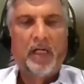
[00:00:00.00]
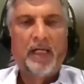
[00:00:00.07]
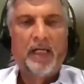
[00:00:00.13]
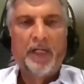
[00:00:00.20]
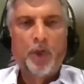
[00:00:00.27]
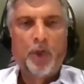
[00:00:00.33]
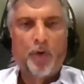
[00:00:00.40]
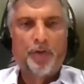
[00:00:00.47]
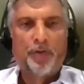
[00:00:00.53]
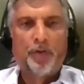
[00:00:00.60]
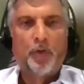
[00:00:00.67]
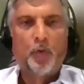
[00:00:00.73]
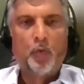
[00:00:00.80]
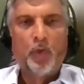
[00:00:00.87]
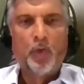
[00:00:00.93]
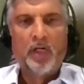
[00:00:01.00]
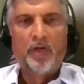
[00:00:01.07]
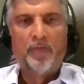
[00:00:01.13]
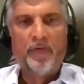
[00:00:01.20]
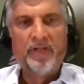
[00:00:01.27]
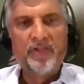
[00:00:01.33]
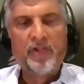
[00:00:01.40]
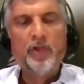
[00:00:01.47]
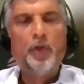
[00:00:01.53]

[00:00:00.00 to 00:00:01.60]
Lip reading: in order to do a risk